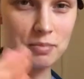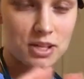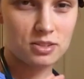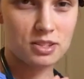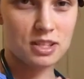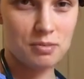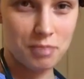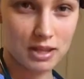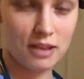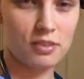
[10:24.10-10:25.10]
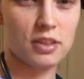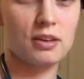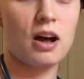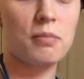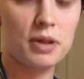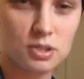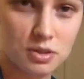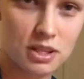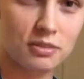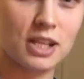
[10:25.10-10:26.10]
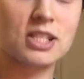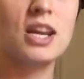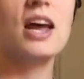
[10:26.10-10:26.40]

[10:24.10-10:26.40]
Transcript: to make sure it's in the bed level, the cowbell's within reach,